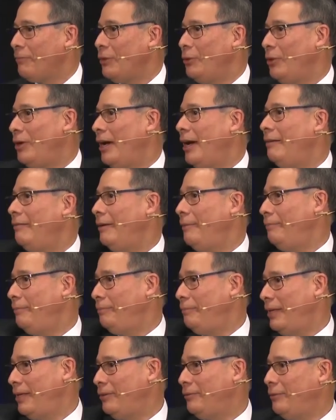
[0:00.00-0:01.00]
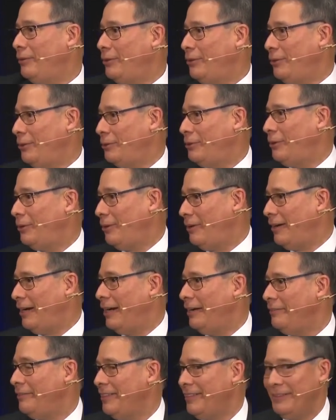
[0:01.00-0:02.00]
Do you have a please for Dr.
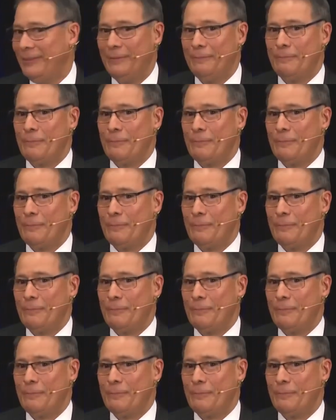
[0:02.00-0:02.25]
Loghavi?